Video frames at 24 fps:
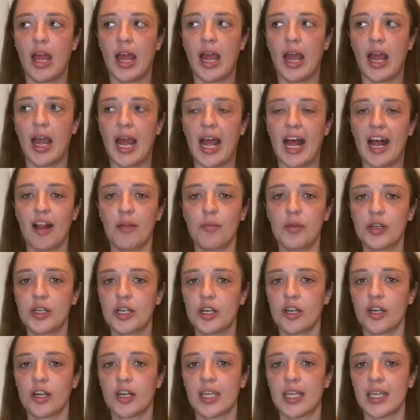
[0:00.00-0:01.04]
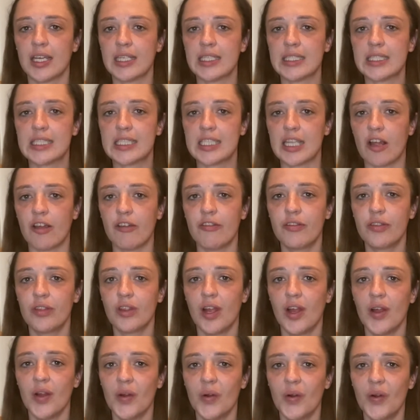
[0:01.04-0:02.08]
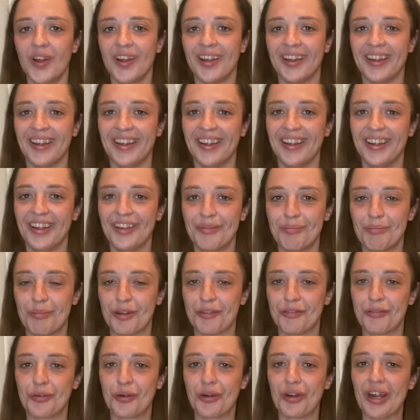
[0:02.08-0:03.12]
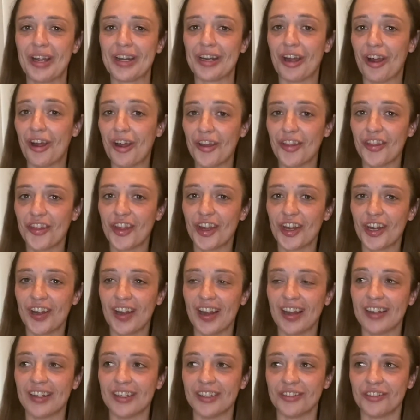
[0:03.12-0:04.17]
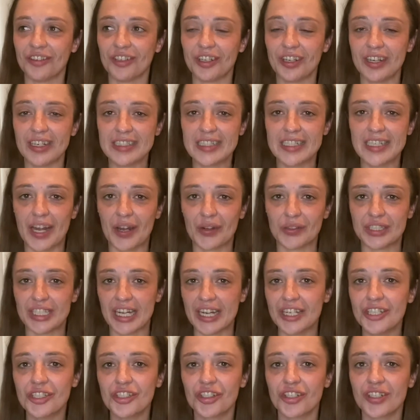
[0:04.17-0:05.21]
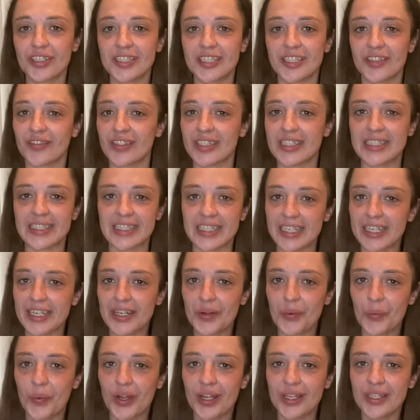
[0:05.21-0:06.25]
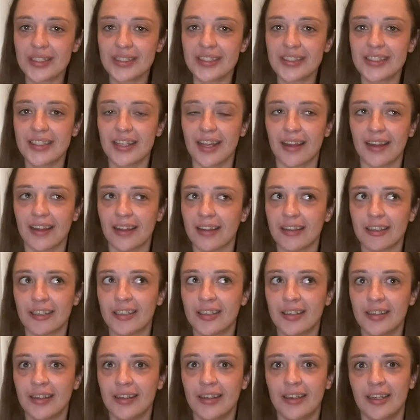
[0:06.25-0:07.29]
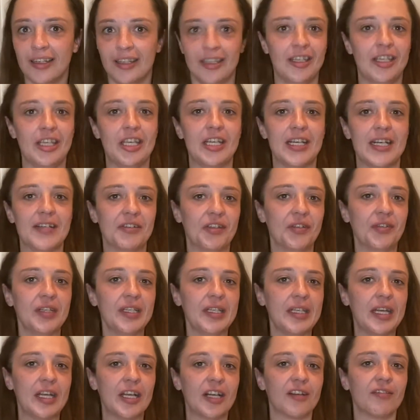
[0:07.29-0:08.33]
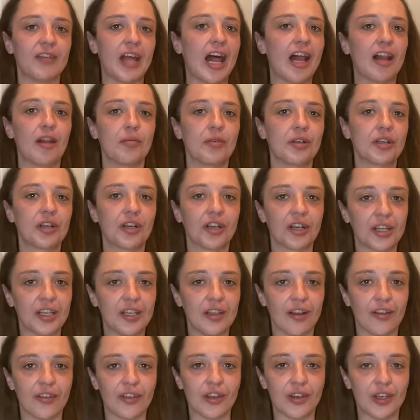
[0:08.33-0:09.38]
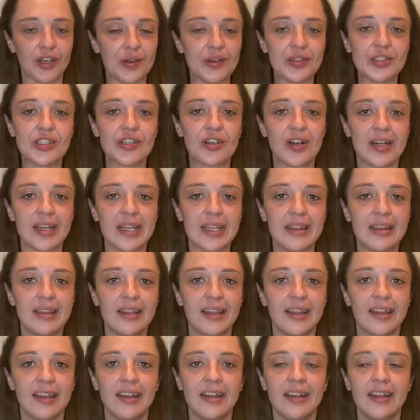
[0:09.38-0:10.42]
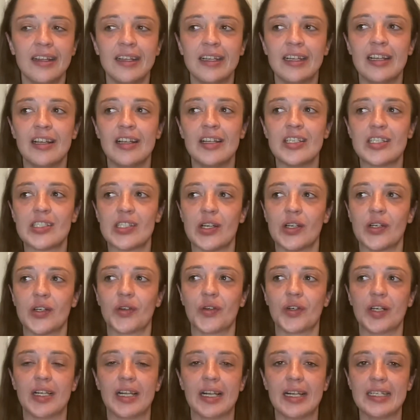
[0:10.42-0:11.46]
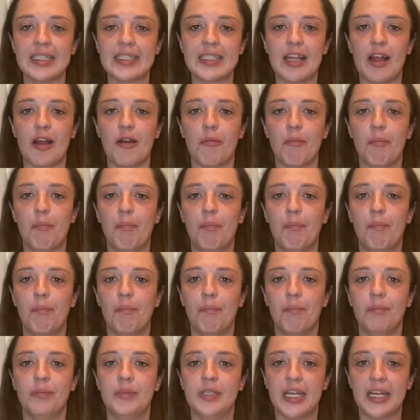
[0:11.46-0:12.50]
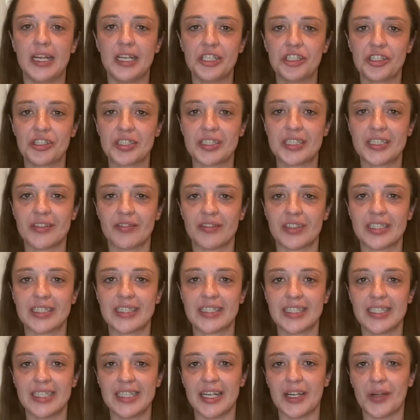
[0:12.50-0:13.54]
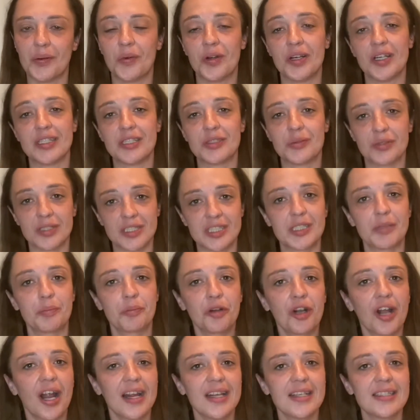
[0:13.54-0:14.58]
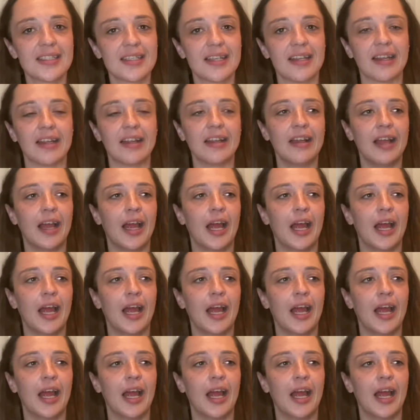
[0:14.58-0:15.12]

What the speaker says: Albuquerque itself, though, before I got there, I didn't realize how dangerous of a city it was. Like, you never really hear of Albuquerque on the news or anything, so to realize how dangerous of a city it was surprising.